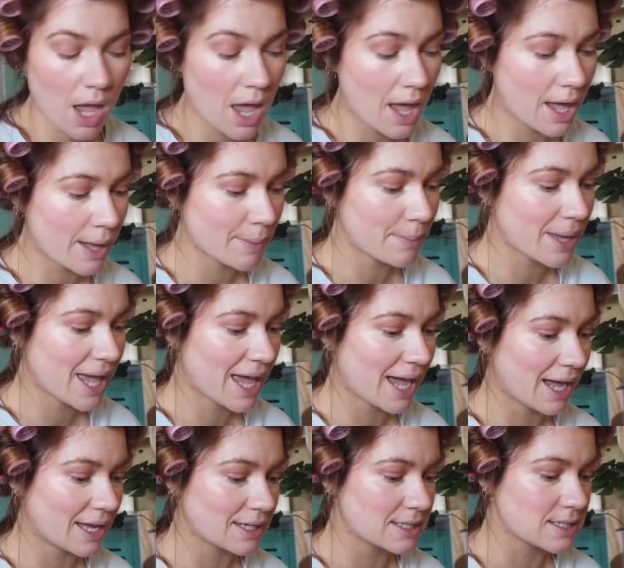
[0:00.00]

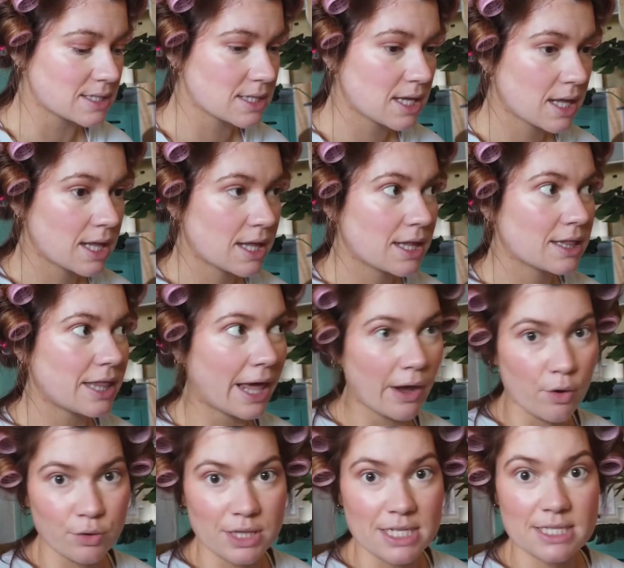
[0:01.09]
And they
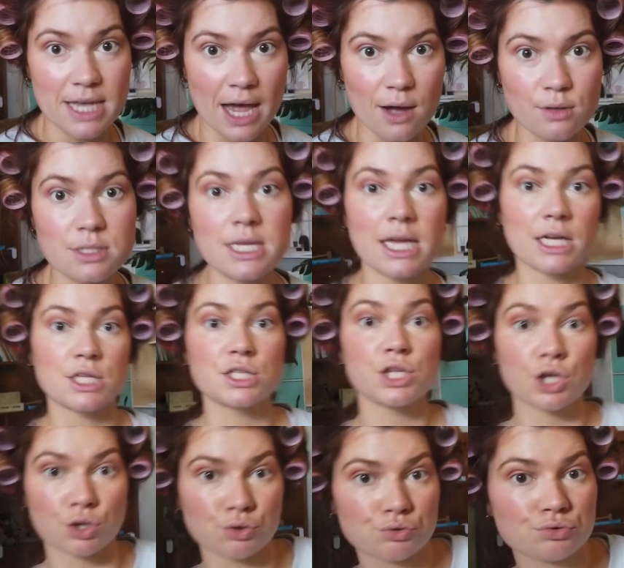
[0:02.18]
own this house and it's
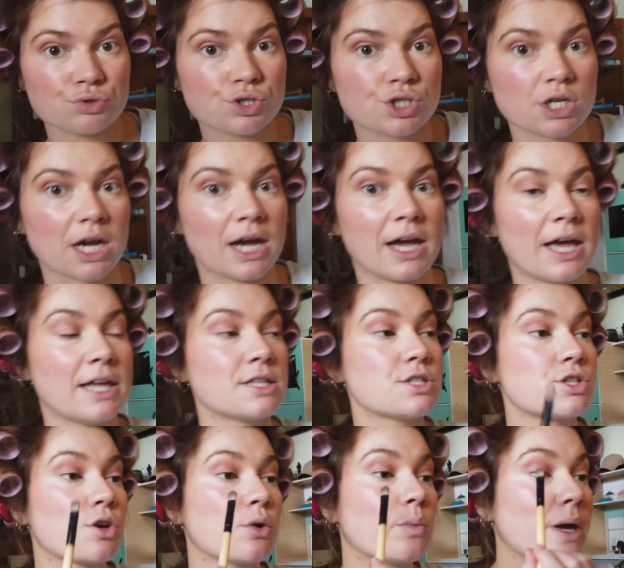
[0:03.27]
huge. And
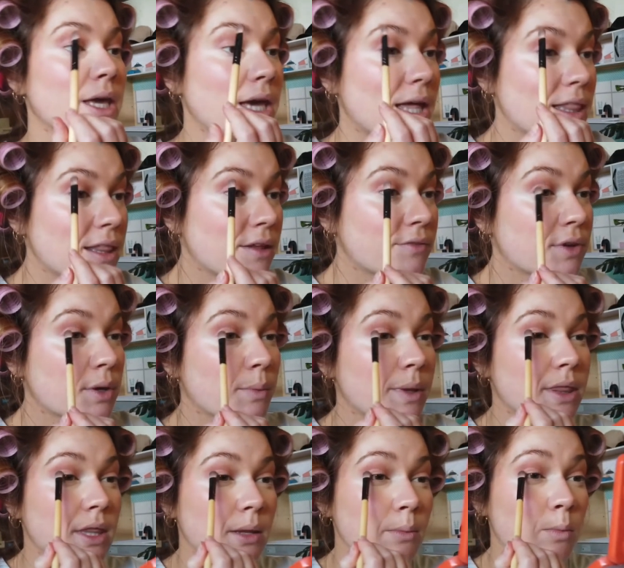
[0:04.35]
so we are living
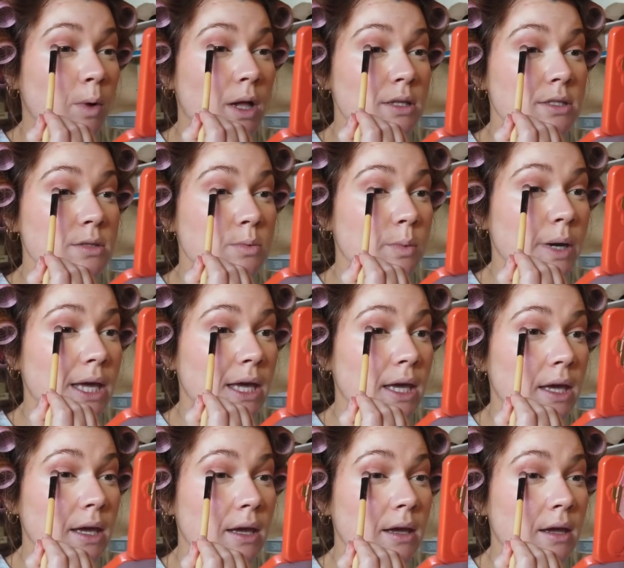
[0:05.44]
with them whilst
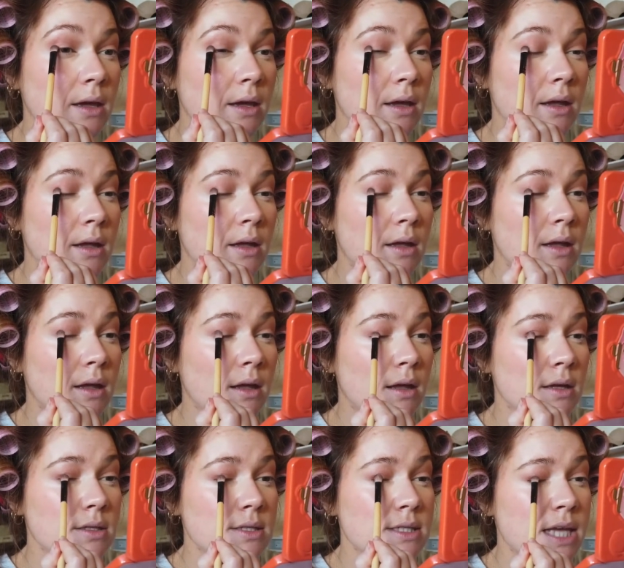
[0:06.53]
we
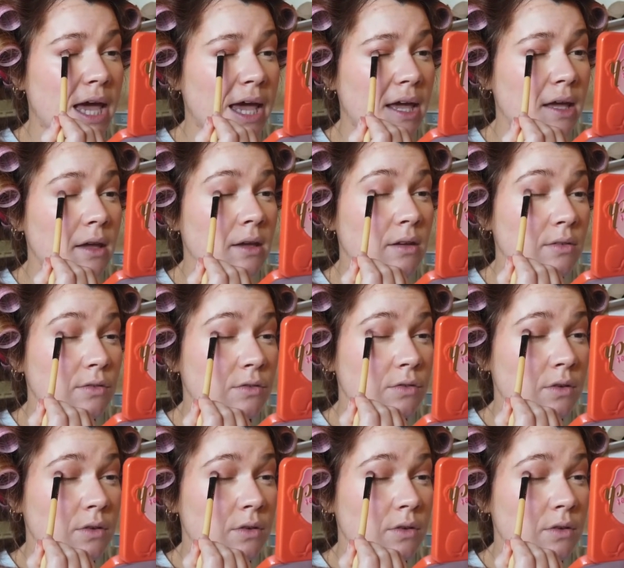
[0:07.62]
save